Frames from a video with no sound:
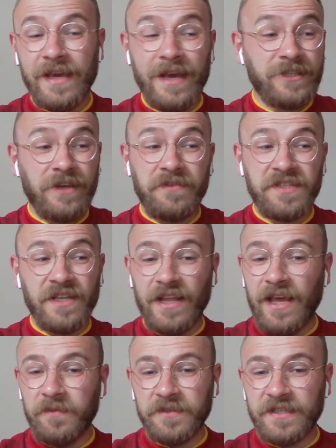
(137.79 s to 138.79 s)
And Jefferson
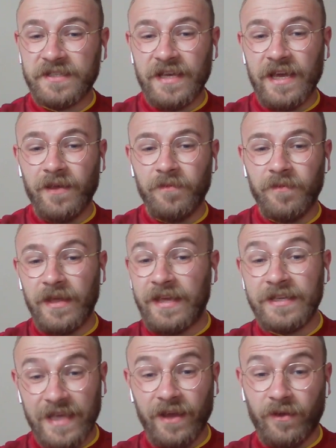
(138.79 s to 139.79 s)
Lerma's the same, and
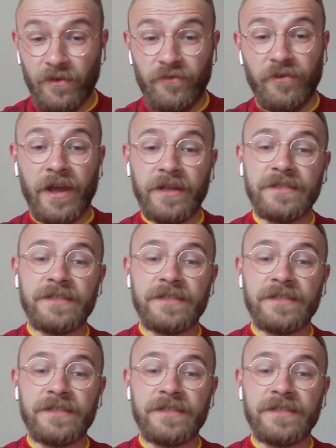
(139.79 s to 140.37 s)
he's out of contract,